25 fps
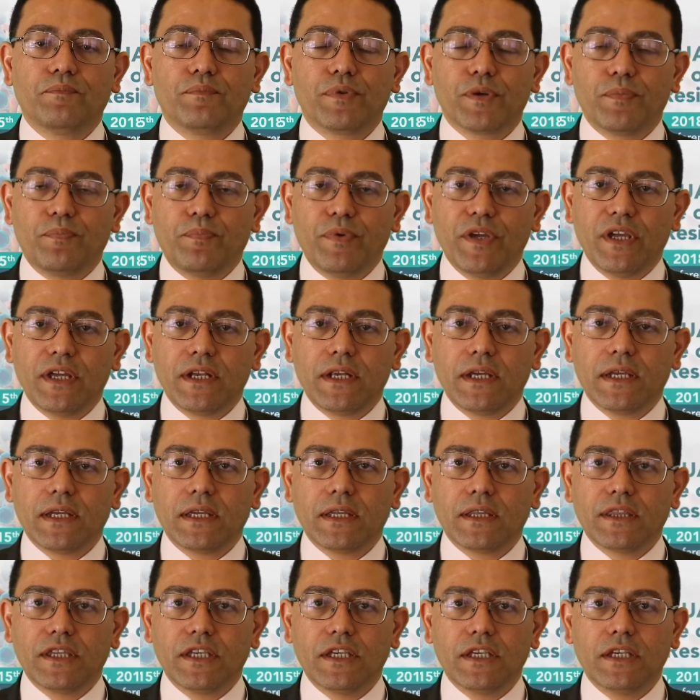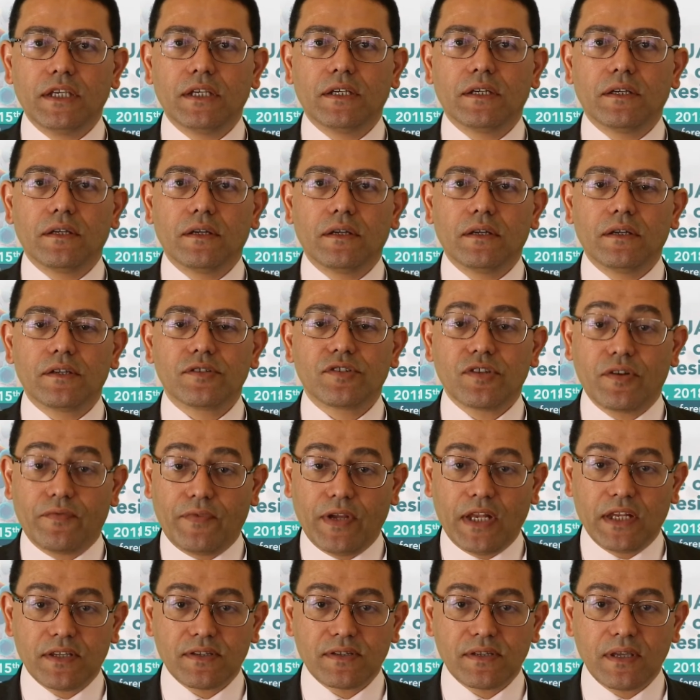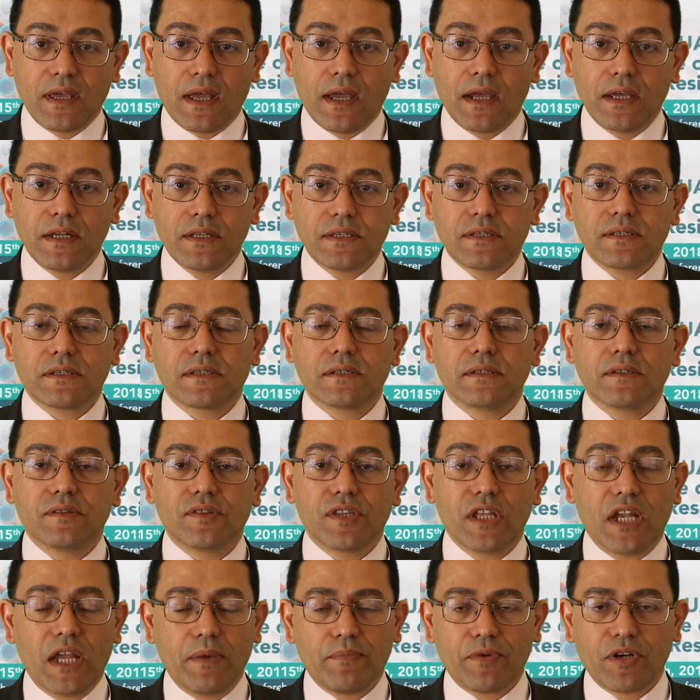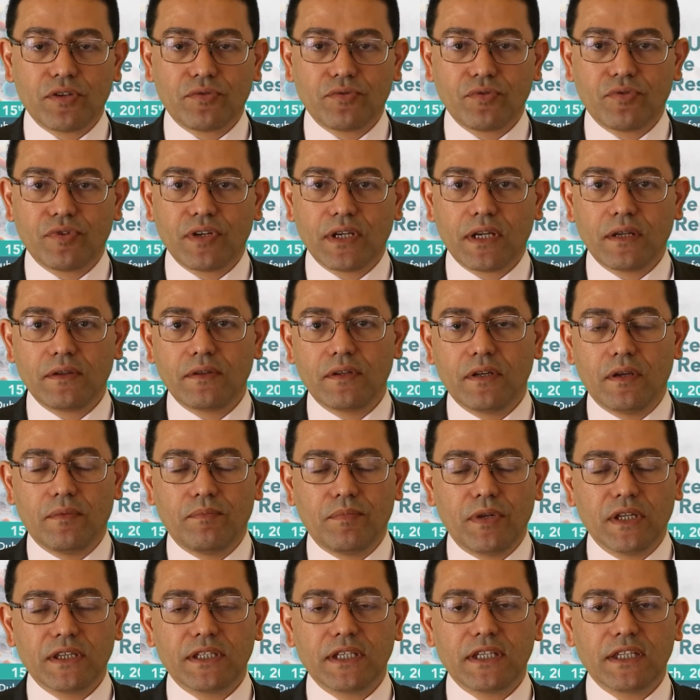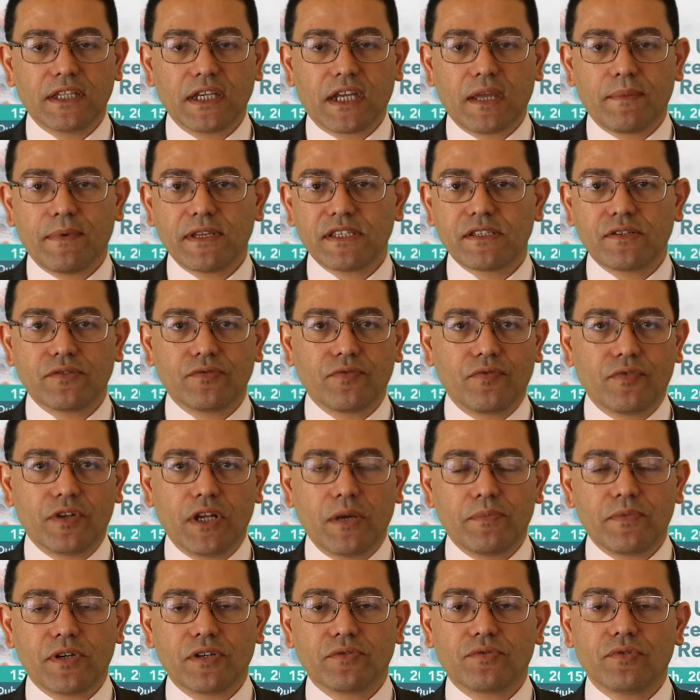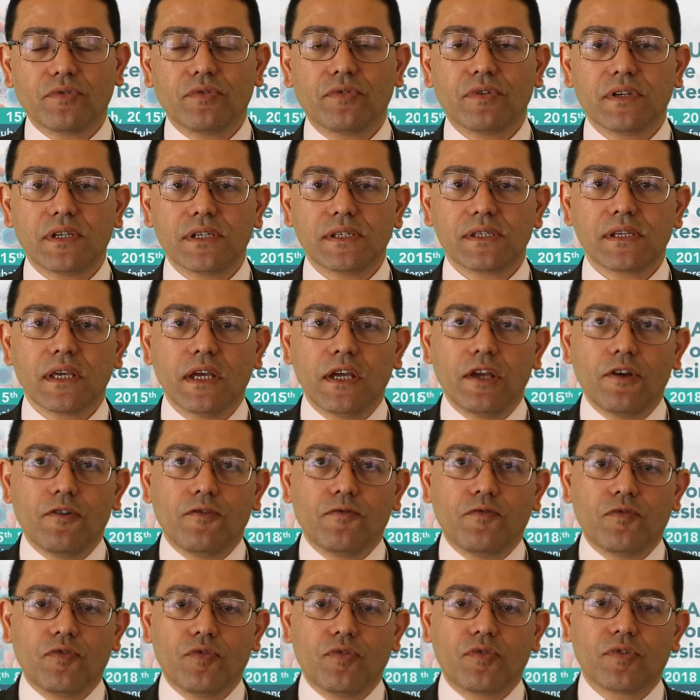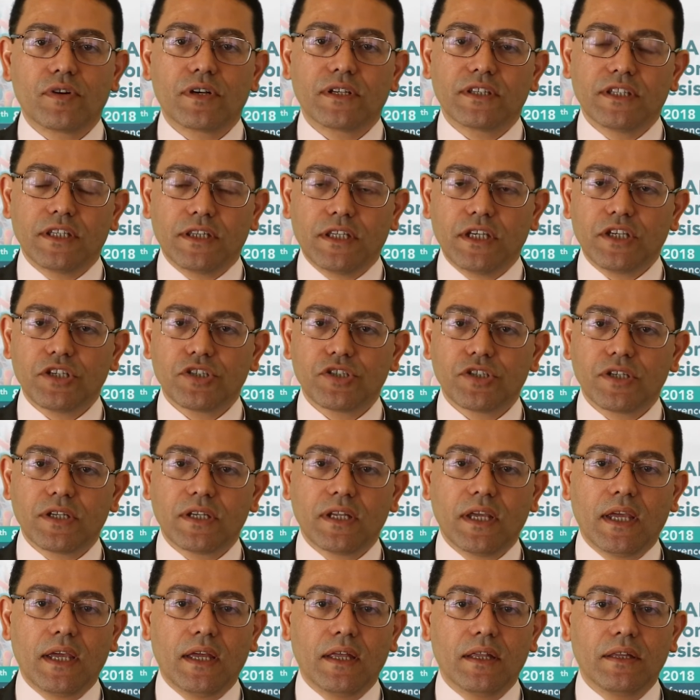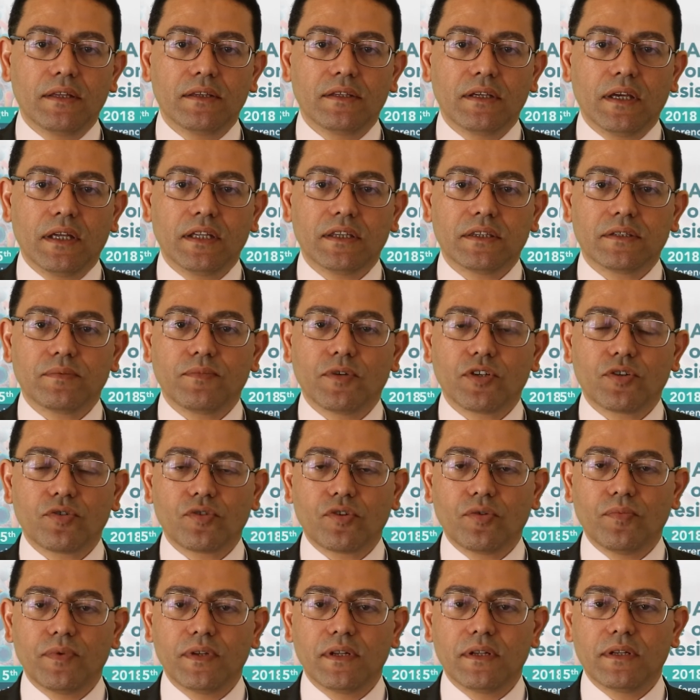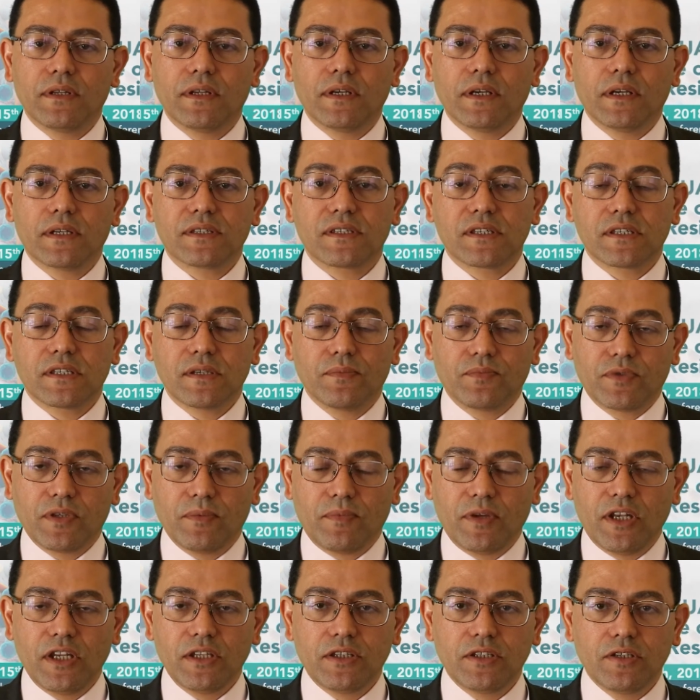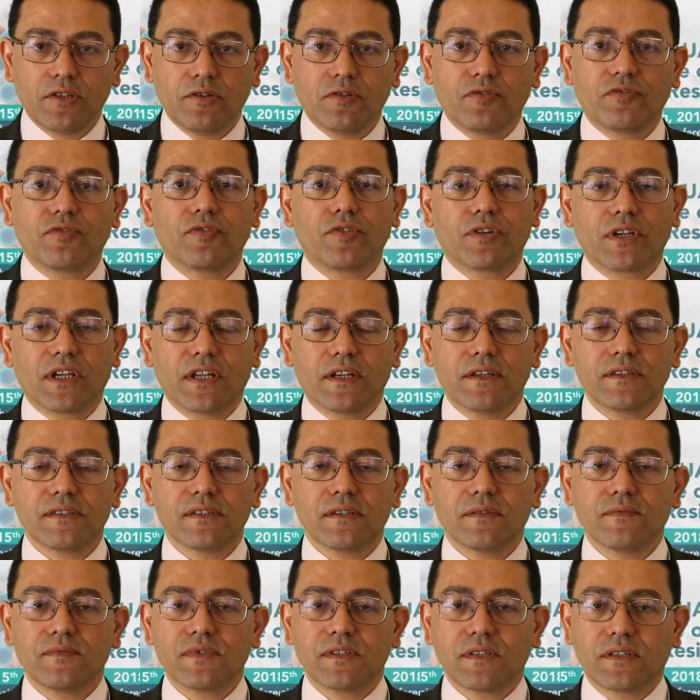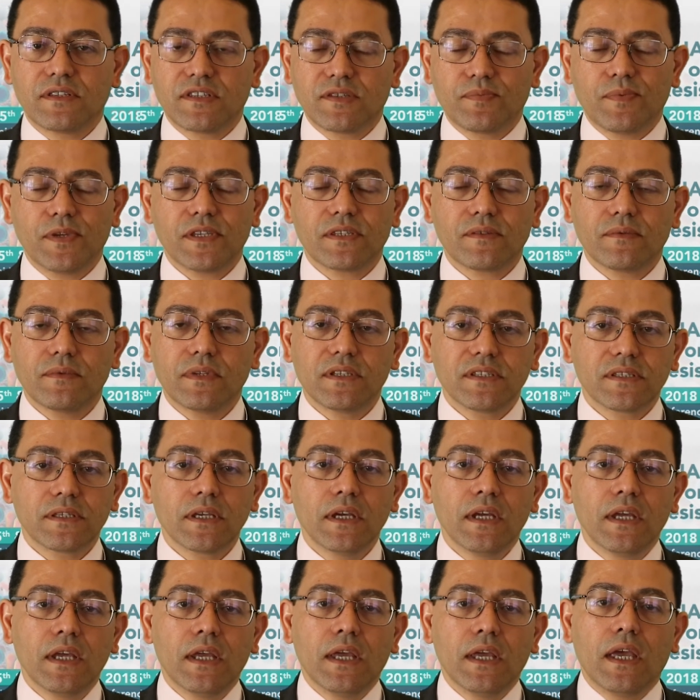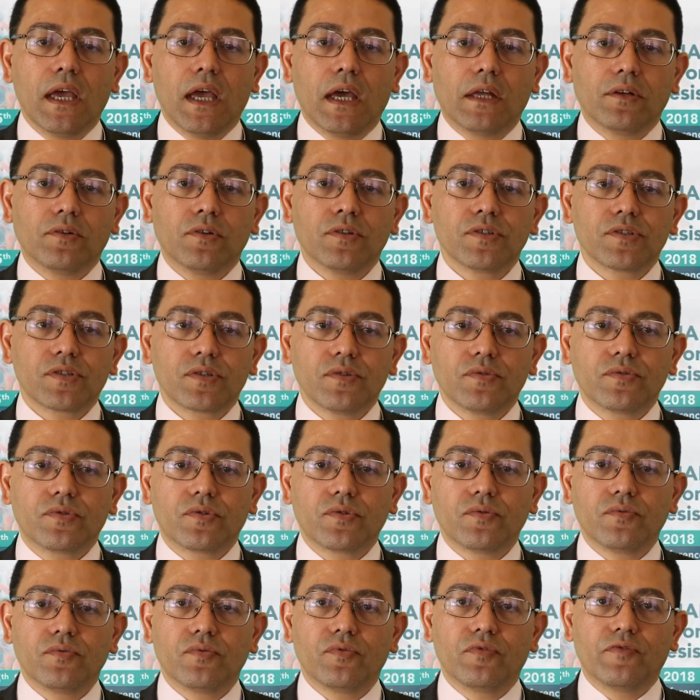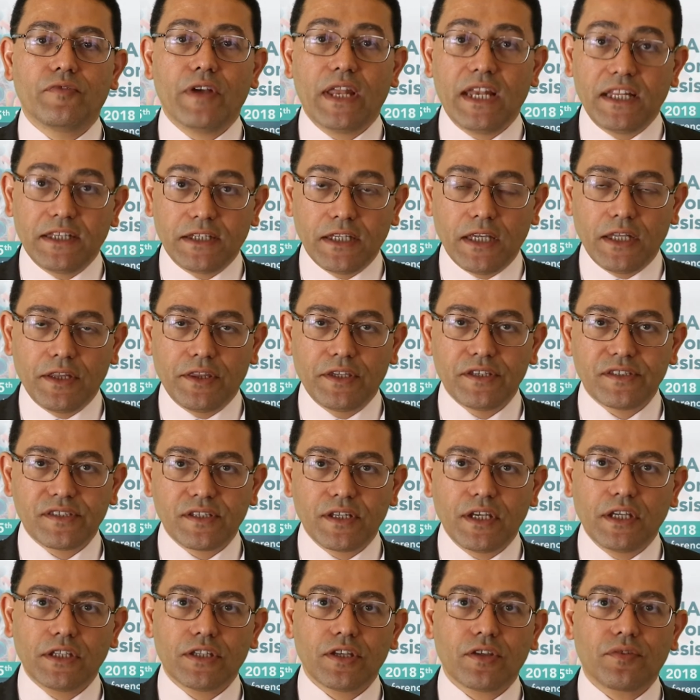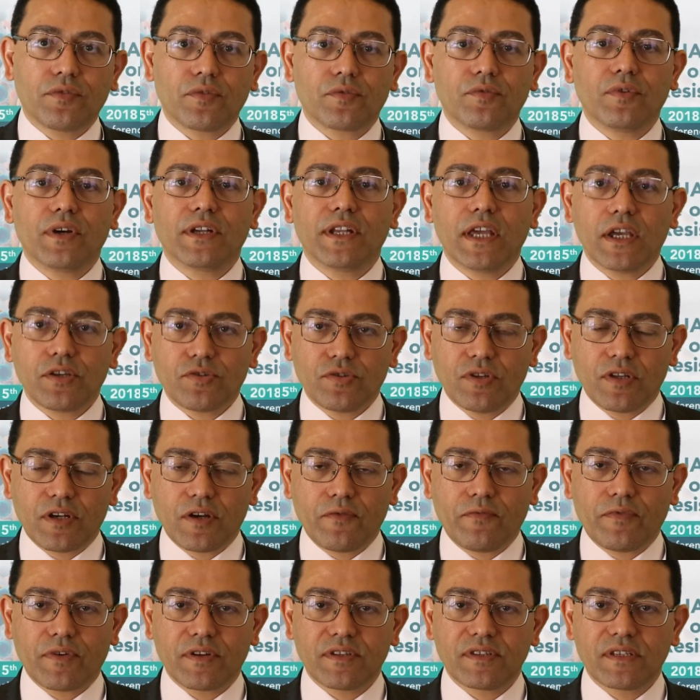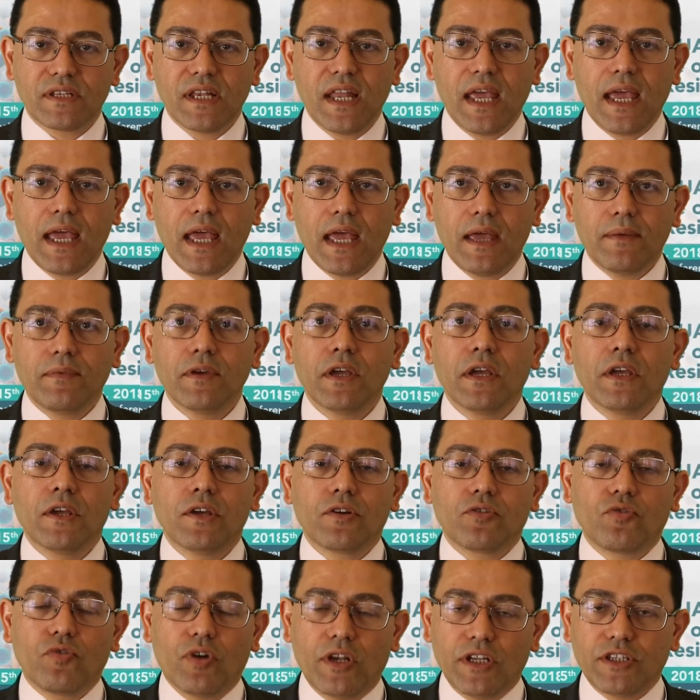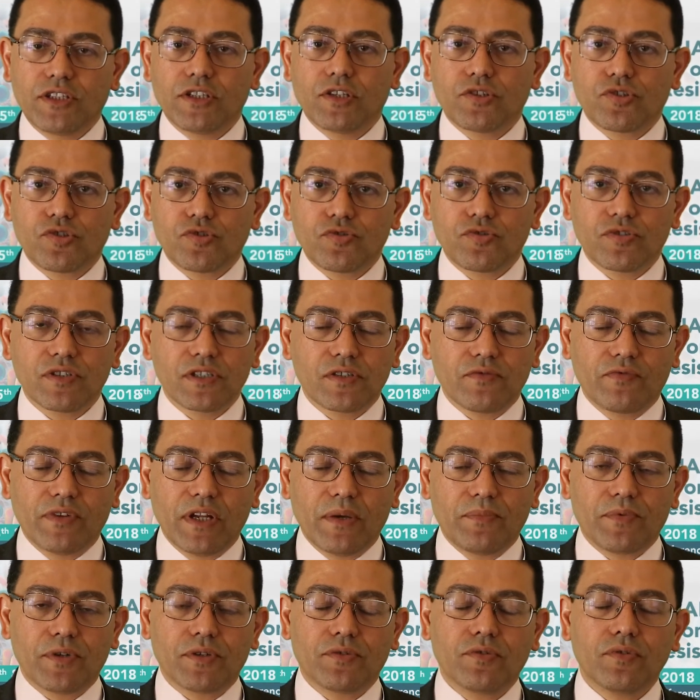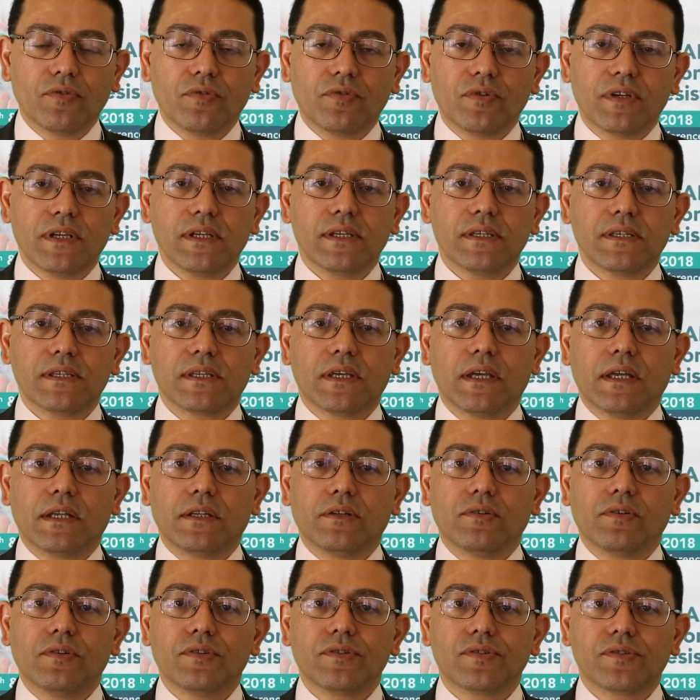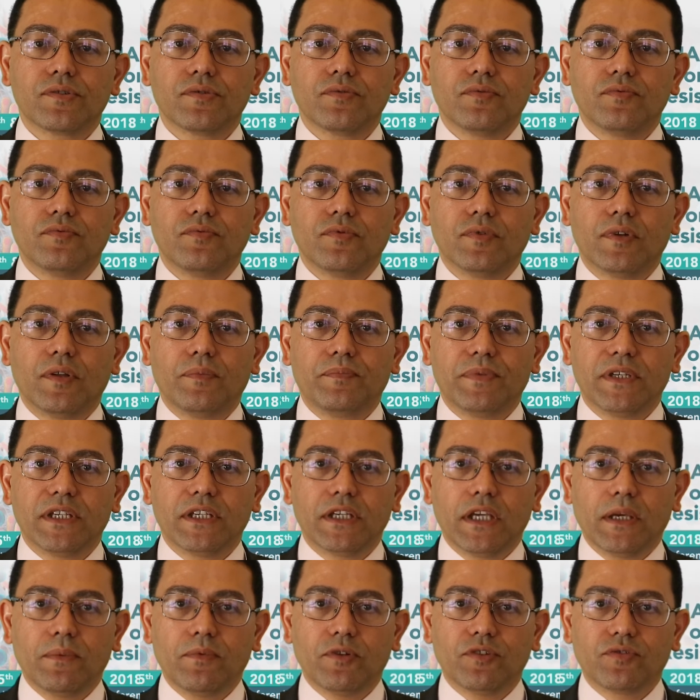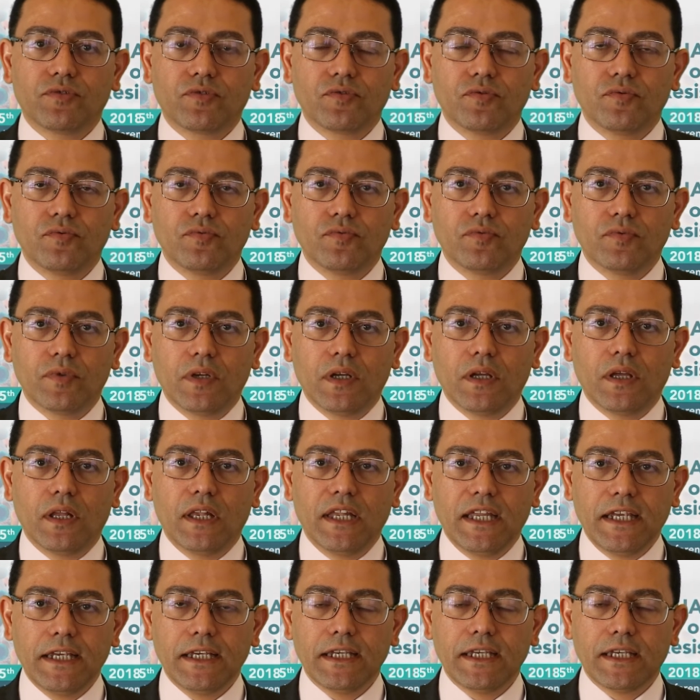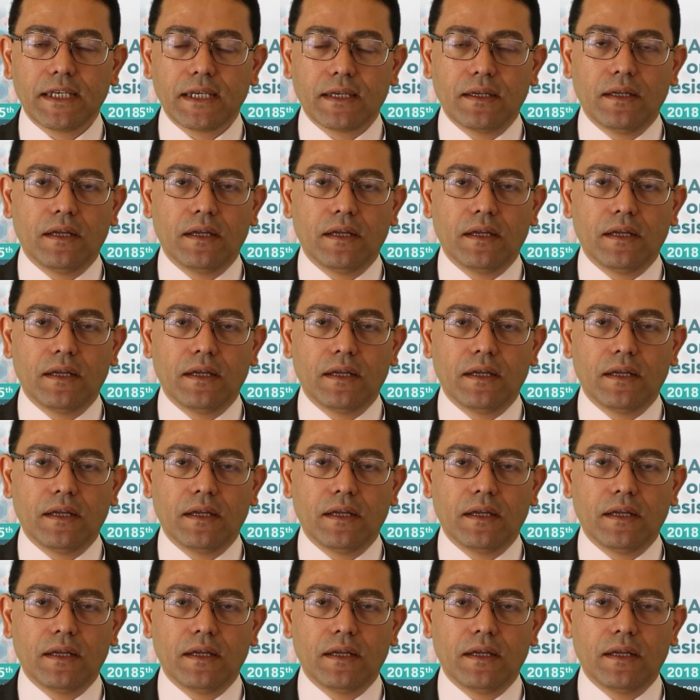preparing the surveillance sites, the laboratory, building the capacity of laboratories for detection and antimicrobial susceptibility of organisms and specimens, and also to validate this data through a national reference lab, quality assurance of laboratories, and also being able to link